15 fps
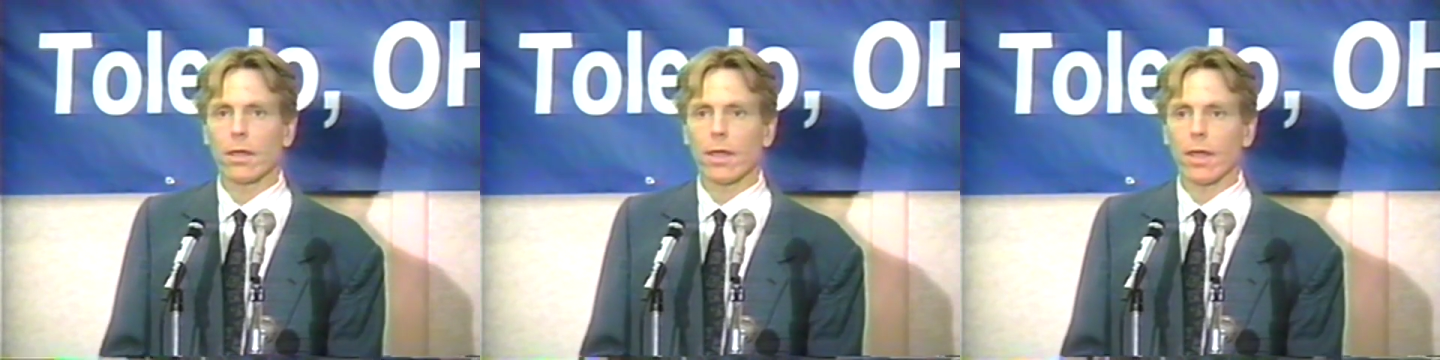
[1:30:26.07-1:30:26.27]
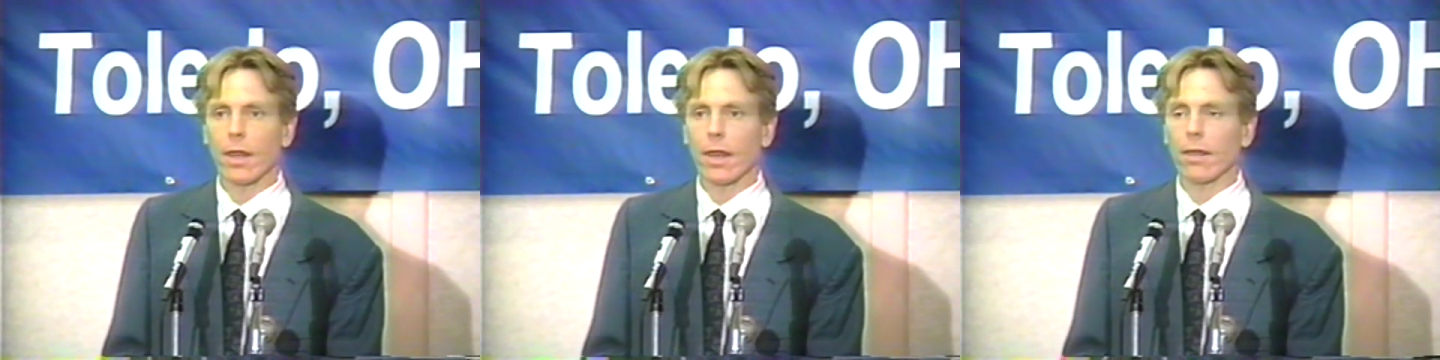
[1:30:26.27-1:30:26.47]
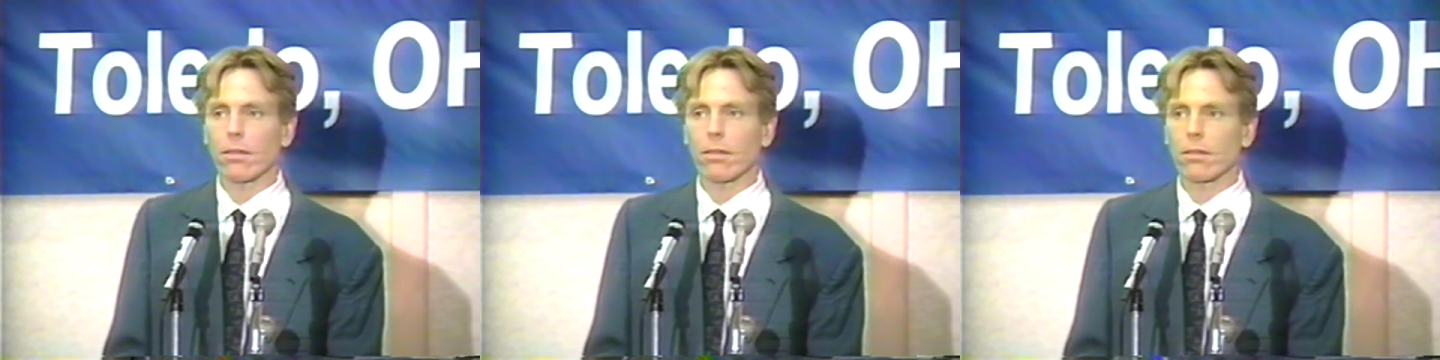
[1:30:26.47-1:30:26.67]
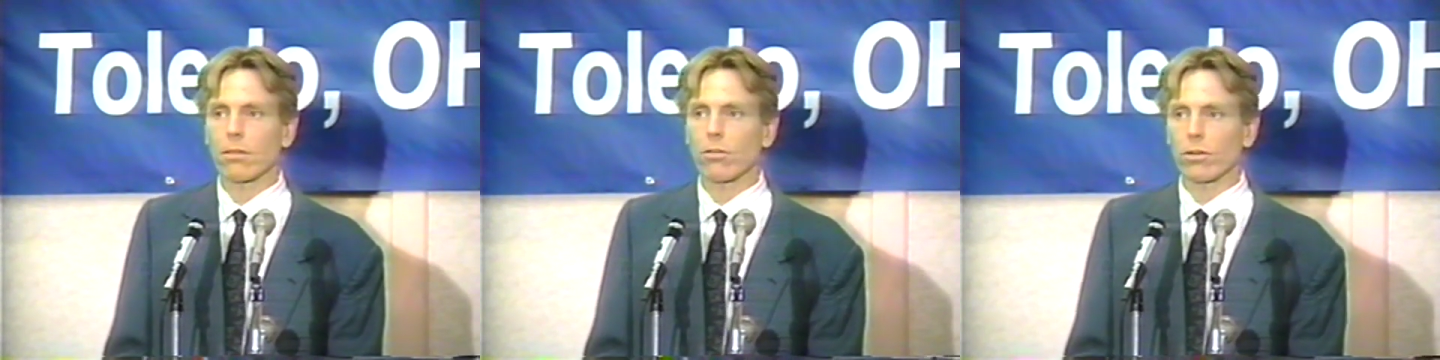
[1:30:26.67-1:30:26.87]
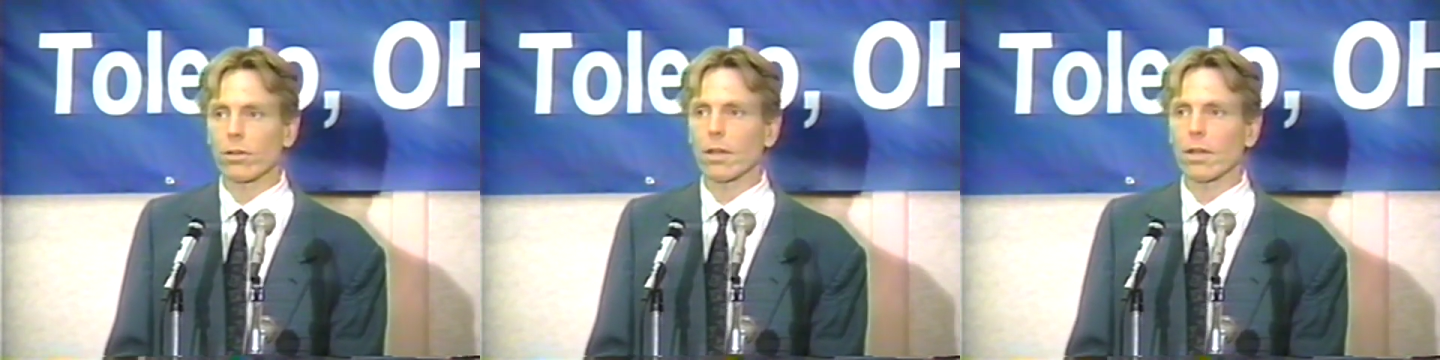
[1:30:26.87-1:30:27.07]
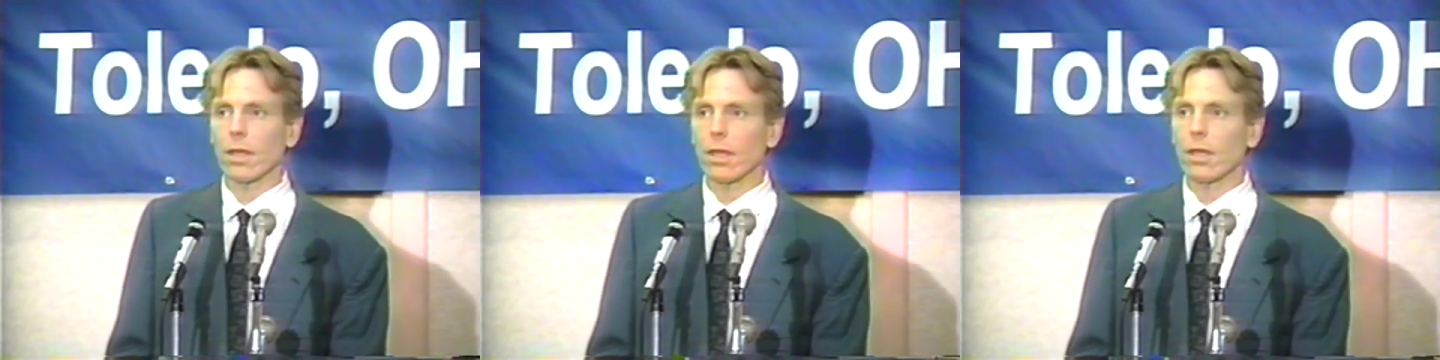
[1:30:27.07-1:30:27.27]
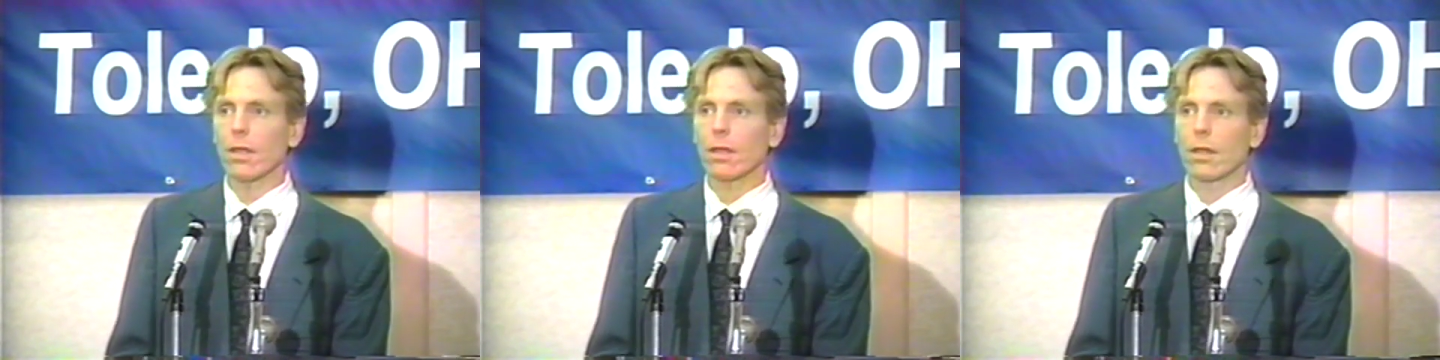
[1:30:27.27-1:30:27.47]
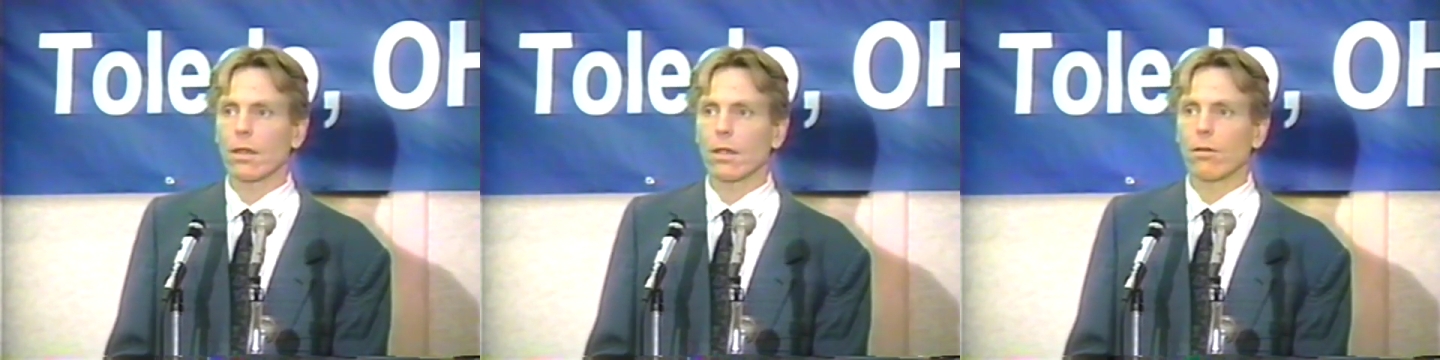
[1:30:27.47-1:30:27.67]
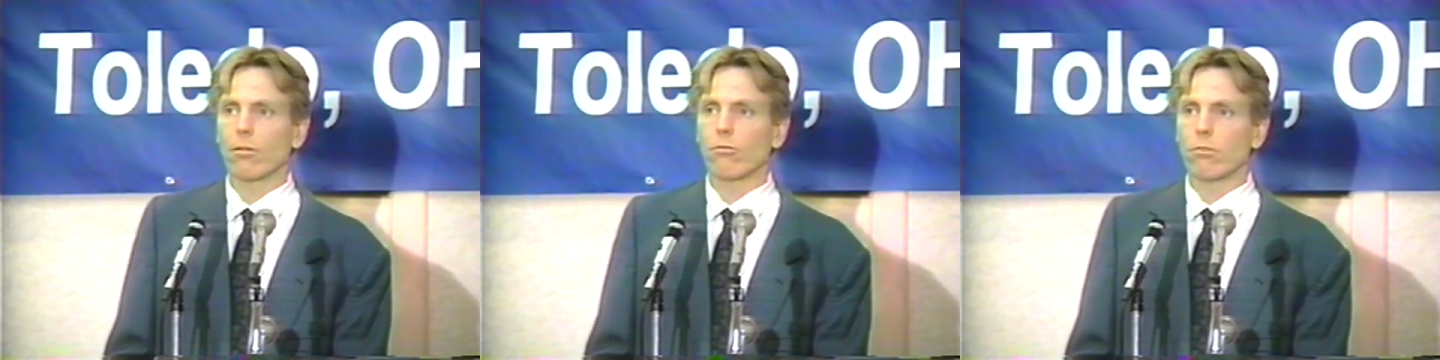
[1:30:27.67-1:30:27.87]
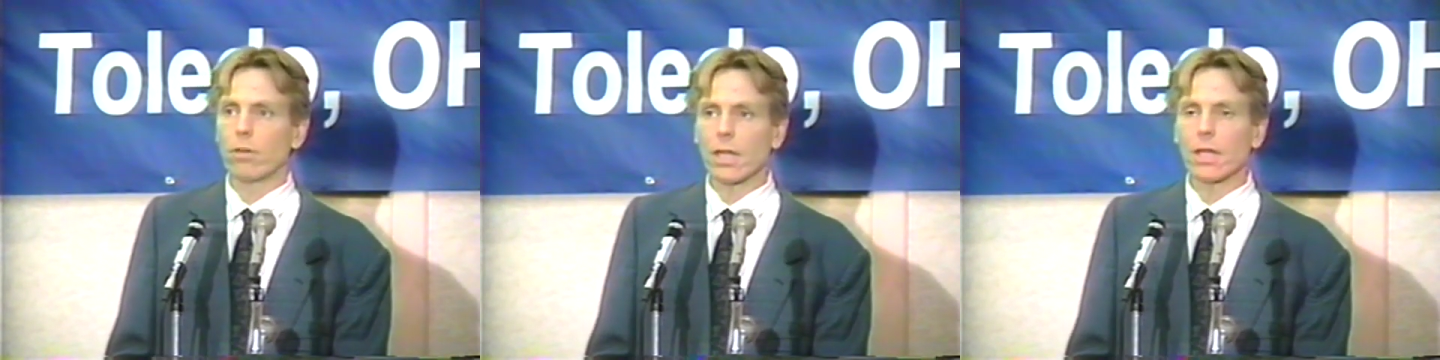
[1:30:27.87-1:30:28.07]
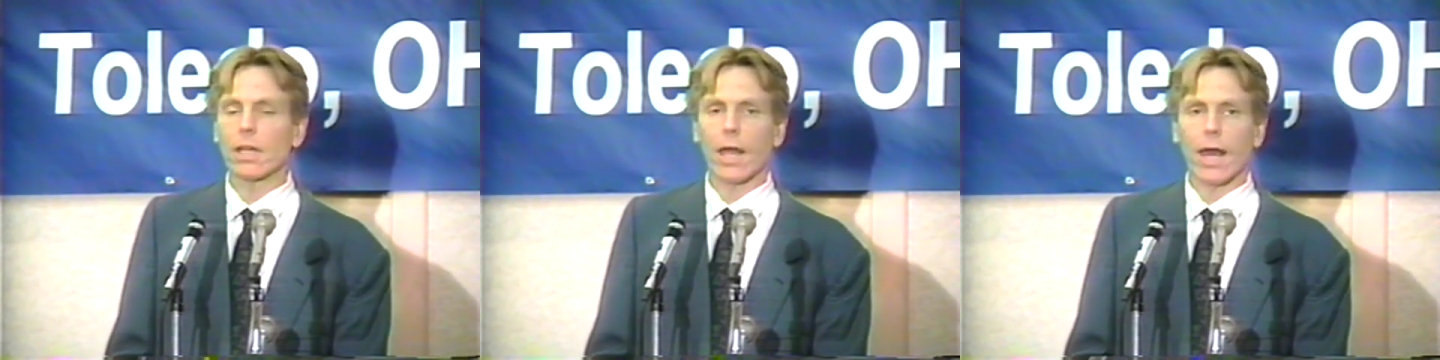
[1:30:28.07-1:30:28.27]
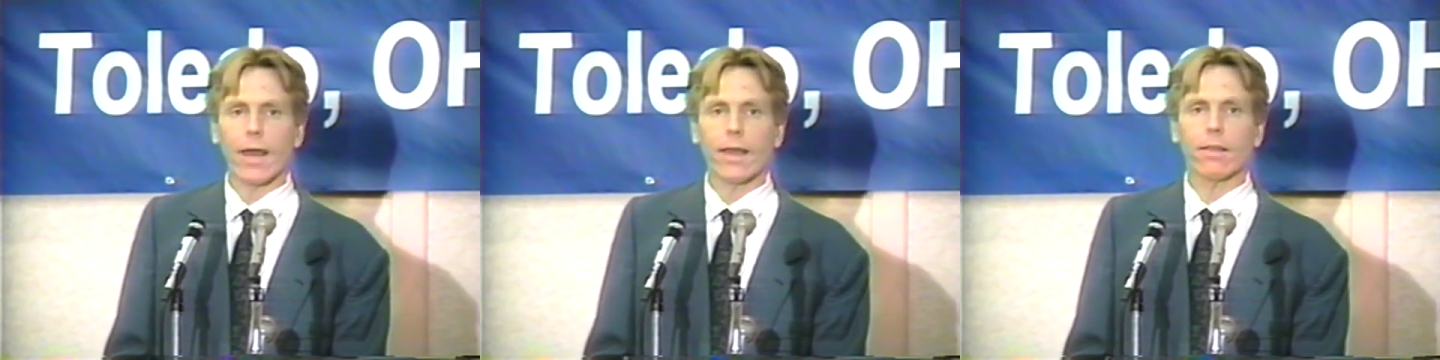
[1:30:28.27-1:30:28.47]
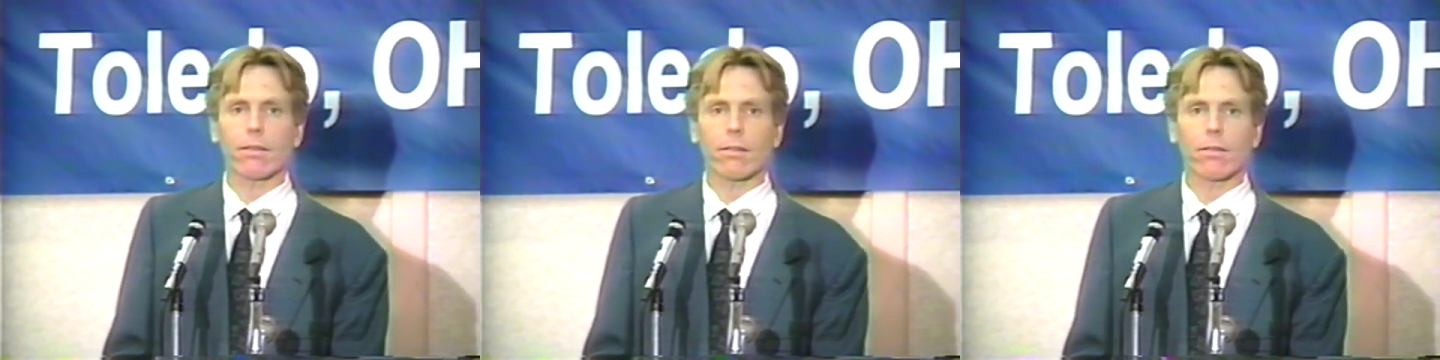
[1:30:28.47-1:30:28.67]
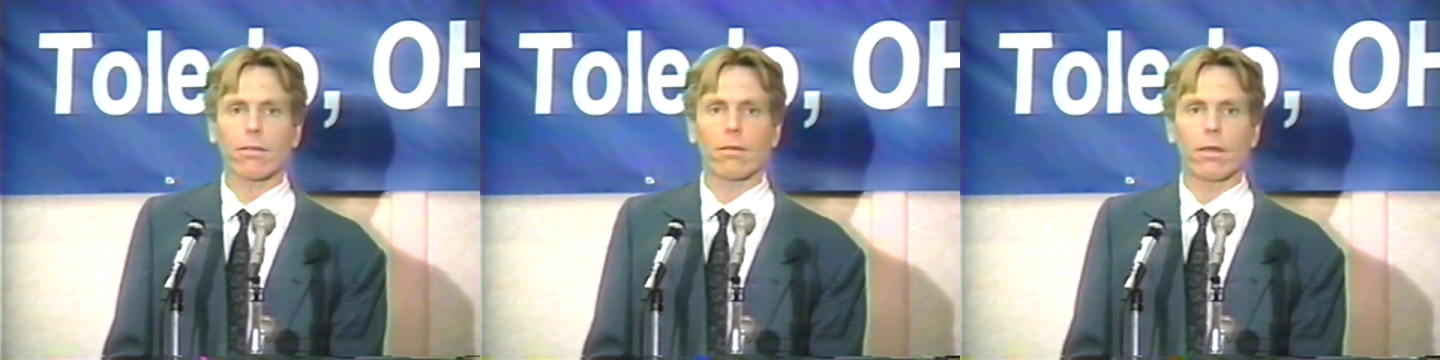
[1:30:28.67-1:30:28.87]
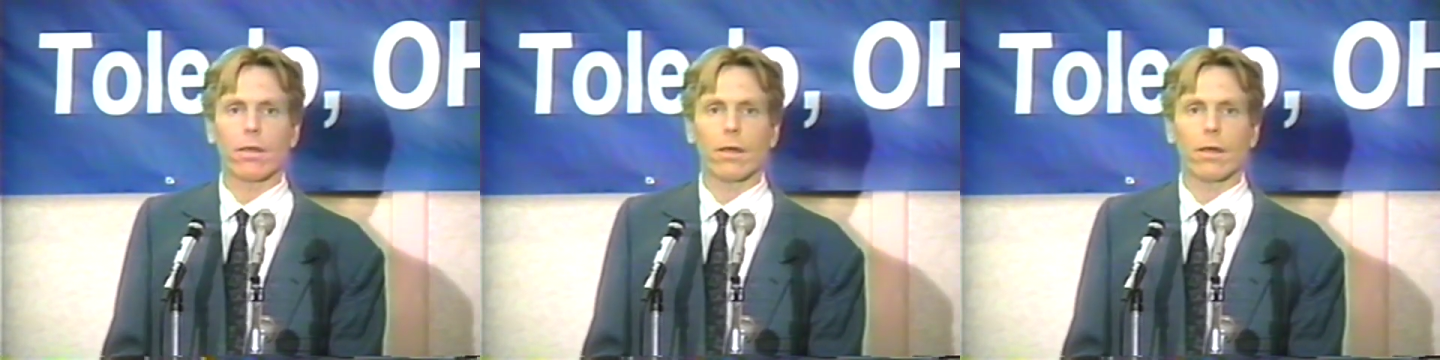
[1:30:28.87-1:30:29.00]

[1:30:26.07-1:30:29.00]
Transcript: and I certainly realize